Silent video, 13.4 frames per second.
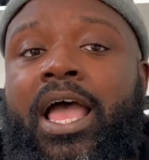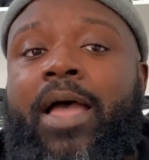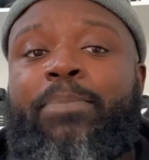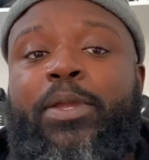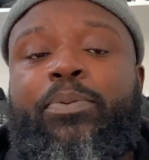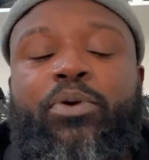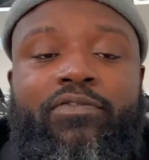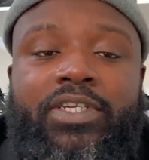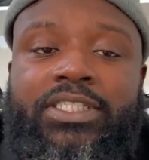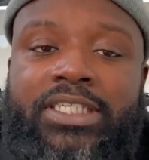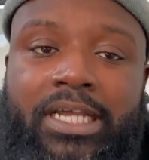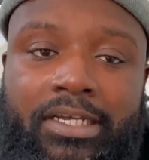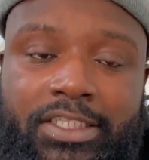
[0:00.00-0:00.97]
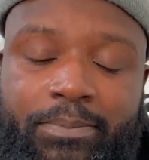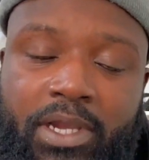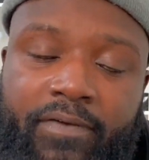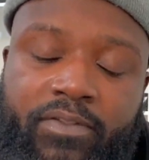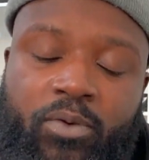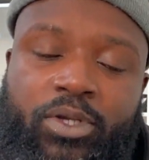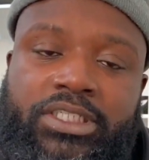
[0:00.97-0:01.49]
and people were reaching out to me
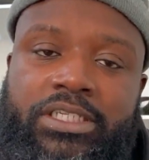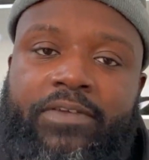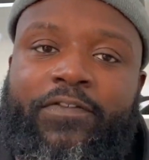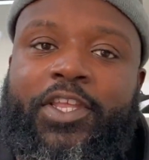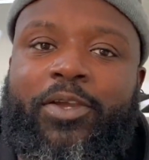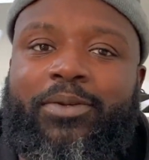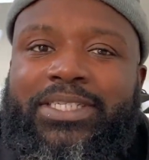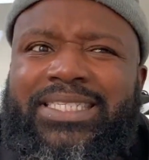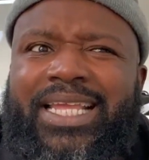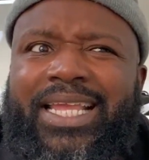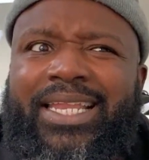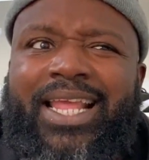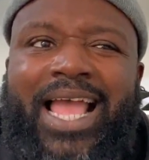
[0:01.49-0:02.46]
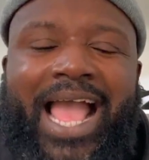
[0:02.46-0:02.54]
after watching the video and saying,